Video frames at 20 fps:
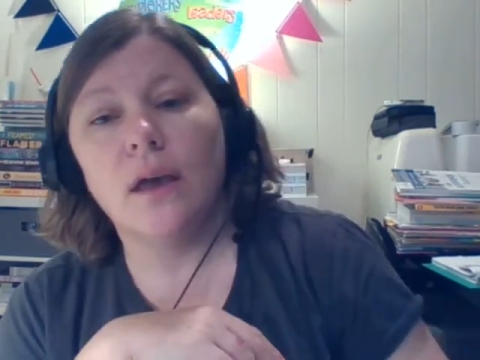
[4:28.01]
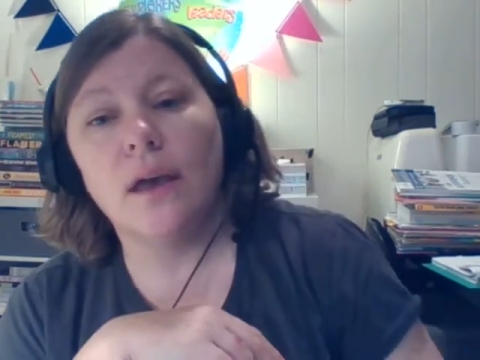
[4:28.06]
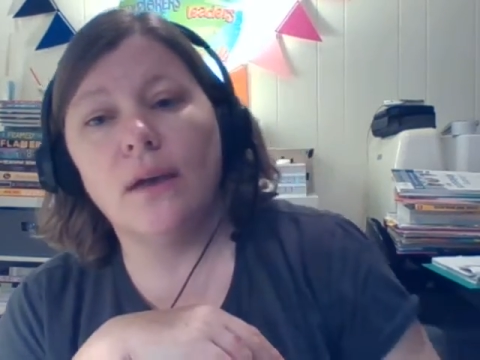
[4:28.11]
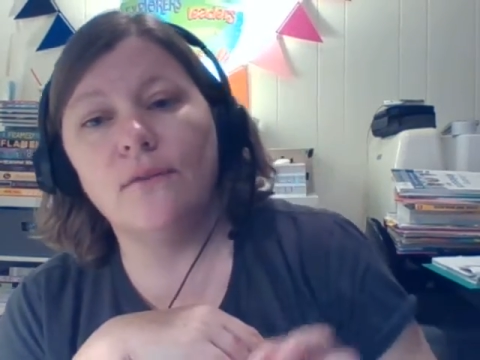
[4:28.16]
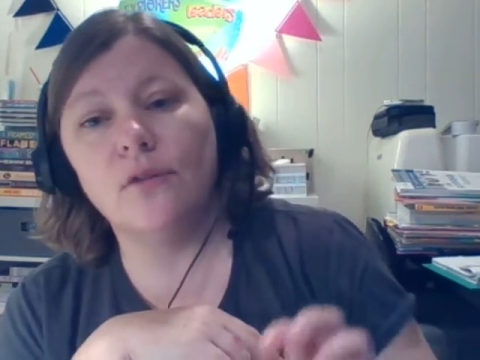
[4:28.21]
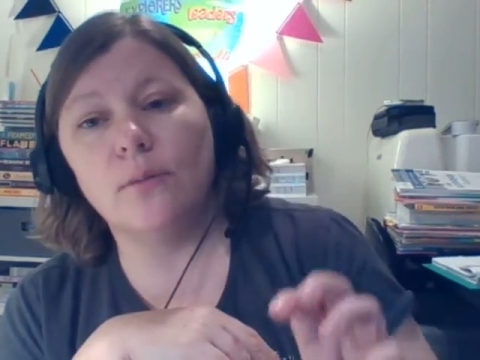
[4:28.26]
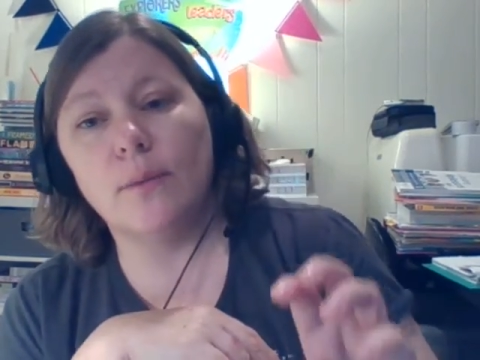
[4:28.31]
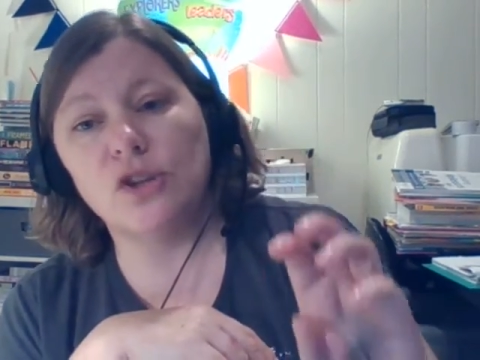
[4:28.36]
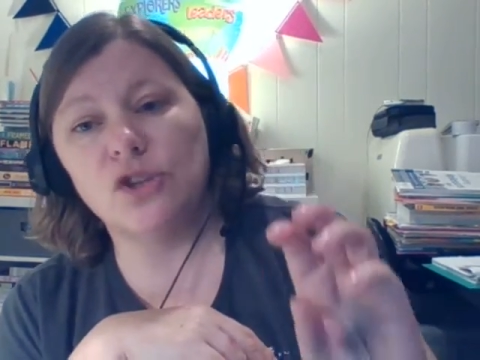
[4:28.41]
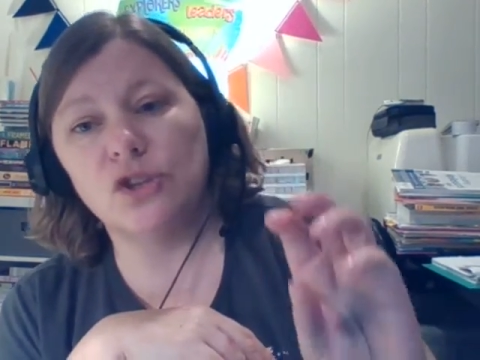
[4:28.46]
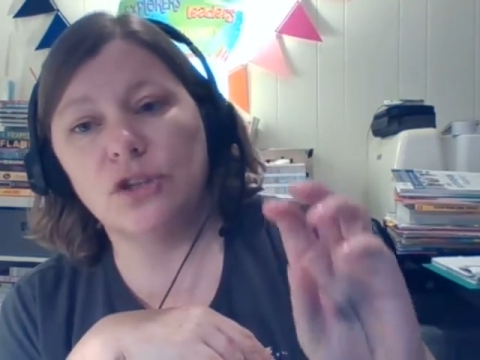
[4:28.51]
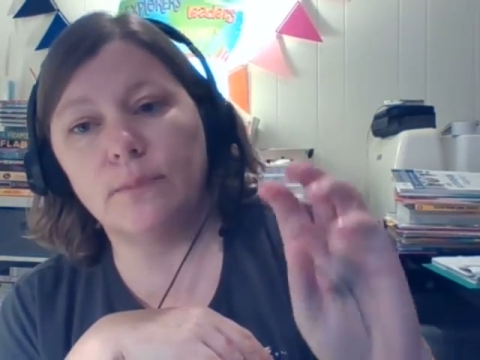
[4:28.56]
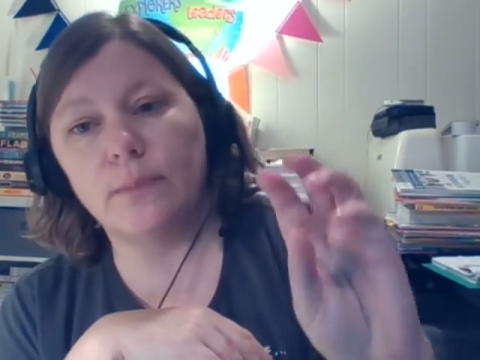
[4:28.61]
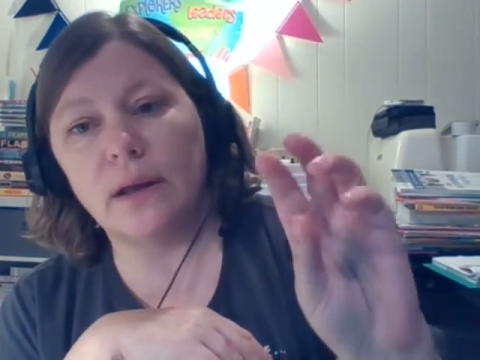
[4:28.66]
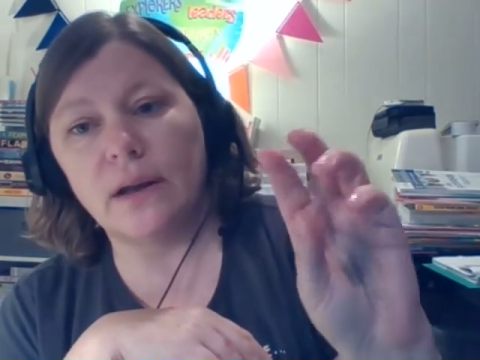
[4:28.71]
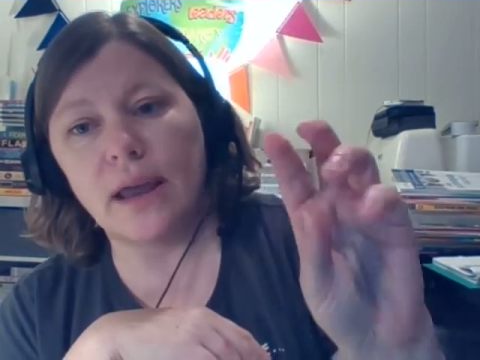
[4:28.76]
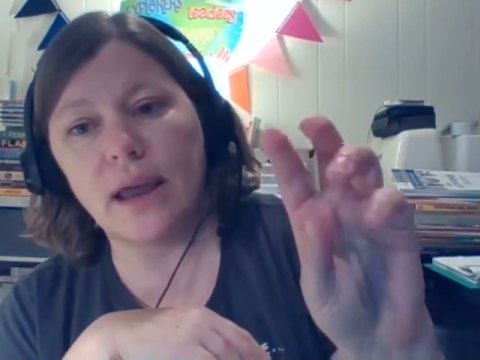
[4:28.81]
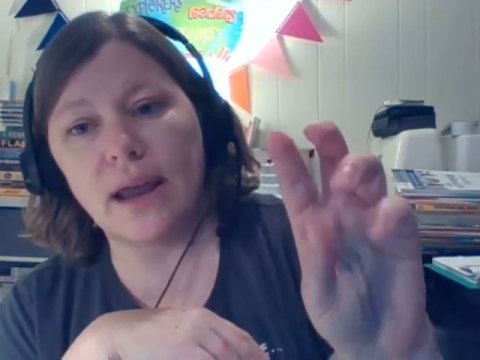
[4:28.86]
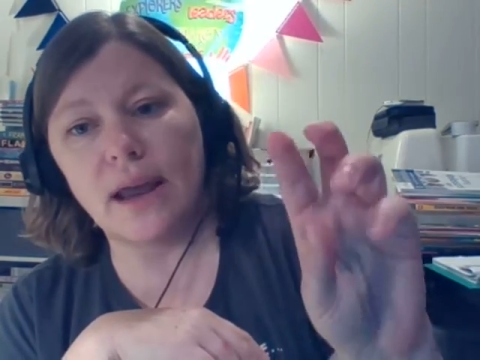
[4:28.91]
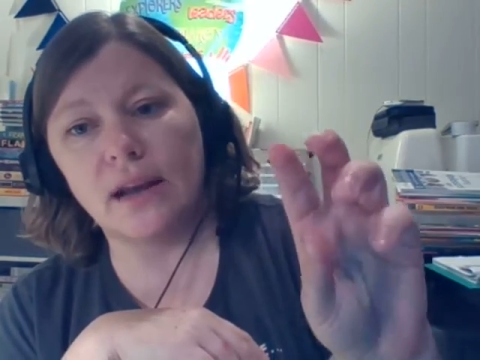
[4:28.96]
information
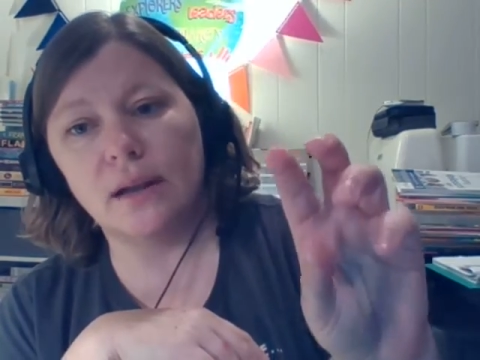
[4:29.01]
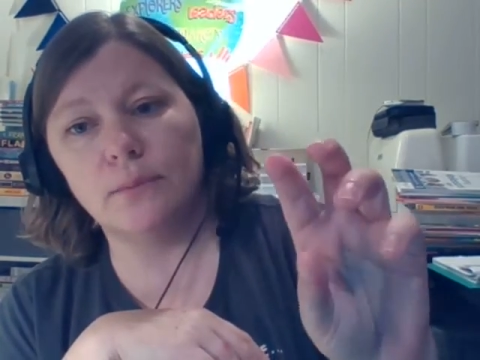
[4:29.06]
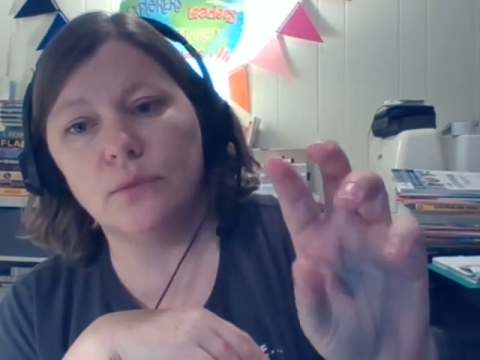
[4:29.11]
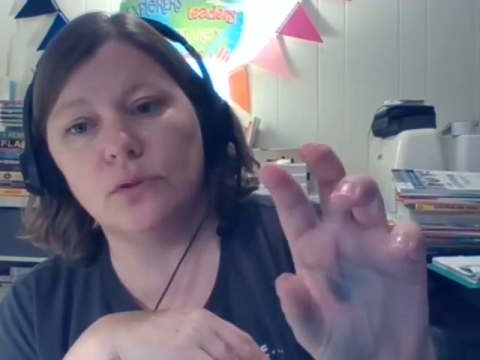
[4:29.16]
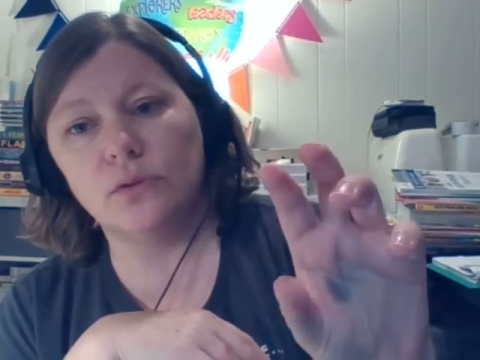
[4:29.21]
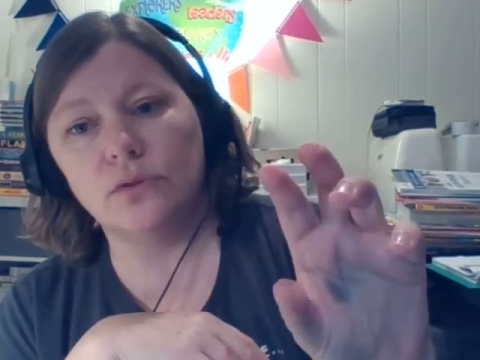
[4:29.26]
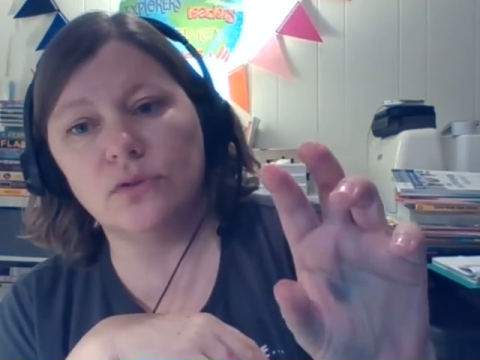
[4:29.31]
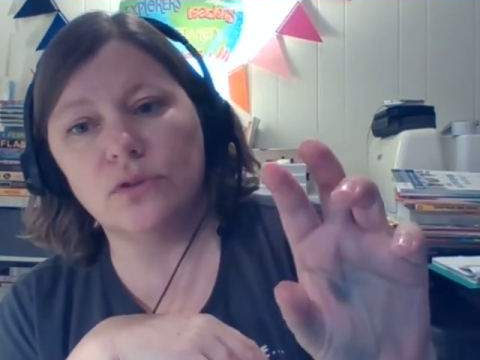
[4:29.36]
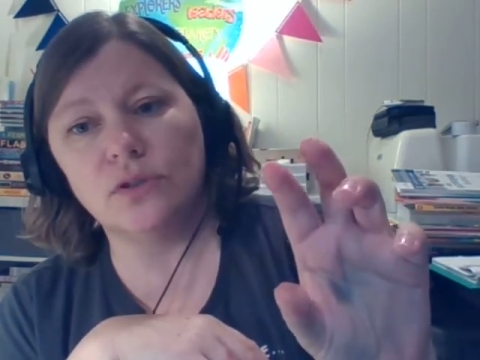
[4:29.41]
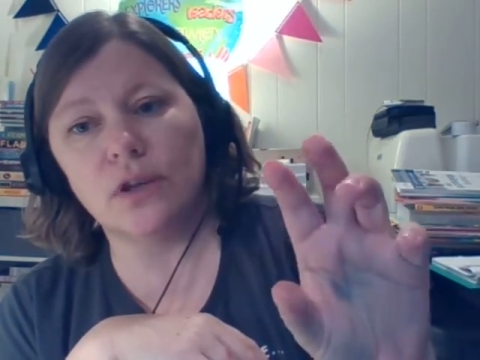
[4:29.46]
about animals